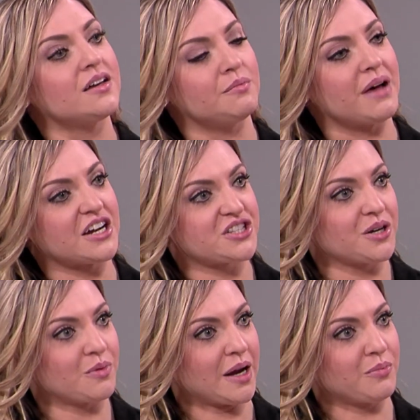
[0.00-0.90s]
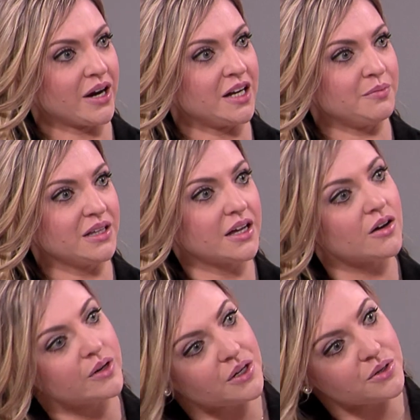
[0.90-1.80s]
match their right brain and be like,
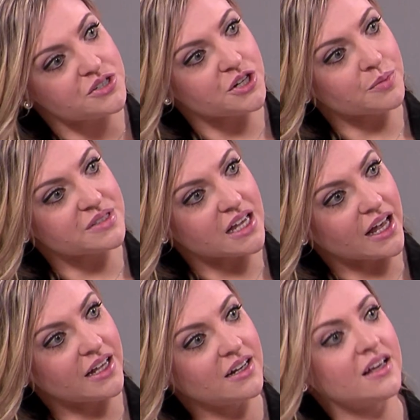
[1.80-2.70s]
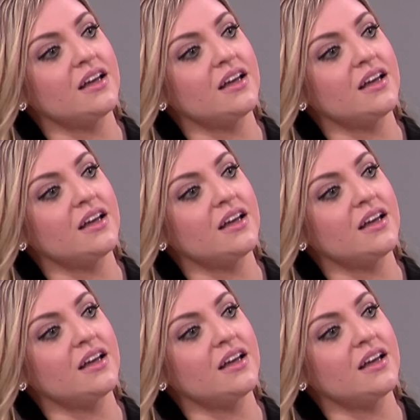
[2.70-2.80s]
oh, I notice you're upset.